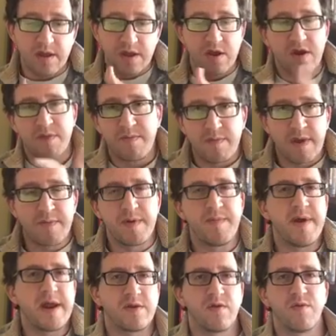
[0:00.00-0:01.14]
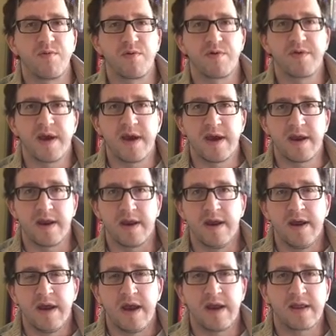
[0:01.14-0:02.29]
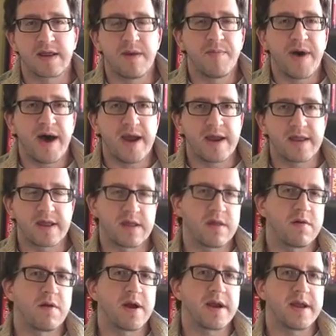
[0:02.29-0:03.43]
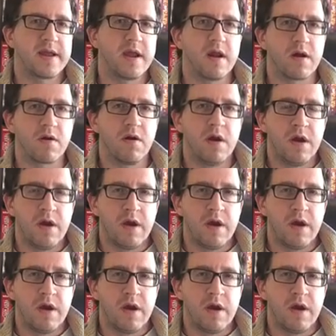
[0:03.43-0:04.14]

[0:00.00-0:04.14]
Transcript: then you can maybe make 2% and skimp by in 60 grand a year,